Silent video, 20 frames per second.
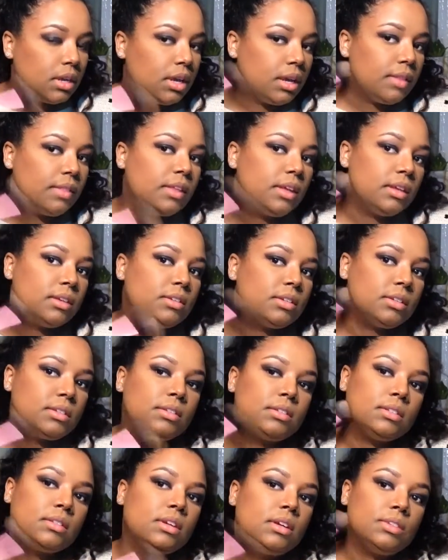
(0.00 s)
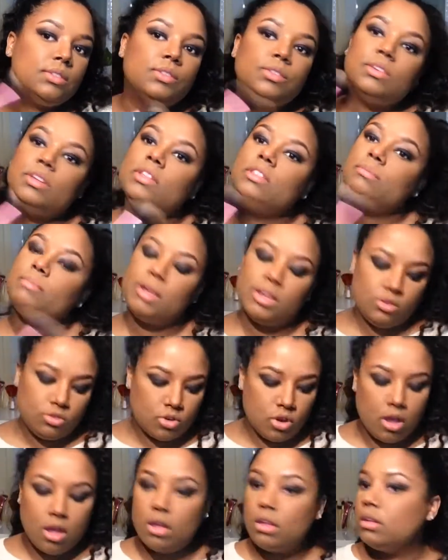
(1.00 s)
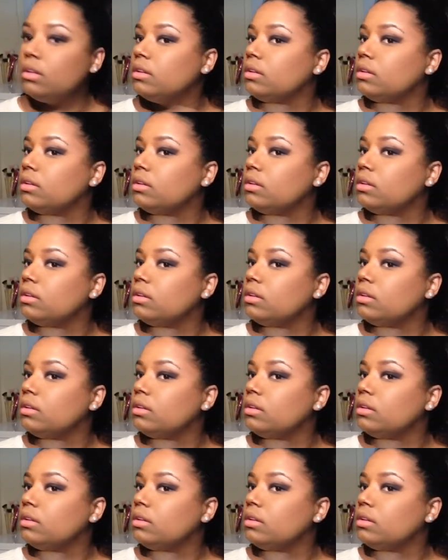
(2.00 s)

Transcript: And then just underneath my jaw.